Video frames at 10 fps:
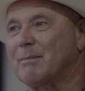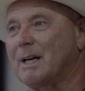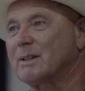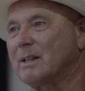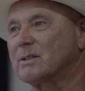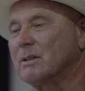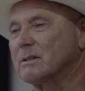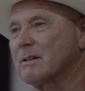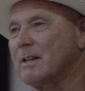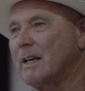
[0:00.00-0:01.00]
about these
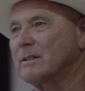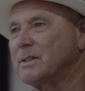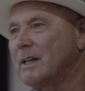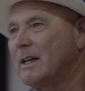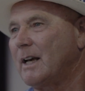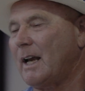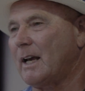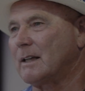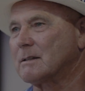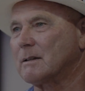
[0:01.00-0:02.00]
sorts of things.
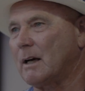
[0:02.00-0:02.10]
And, you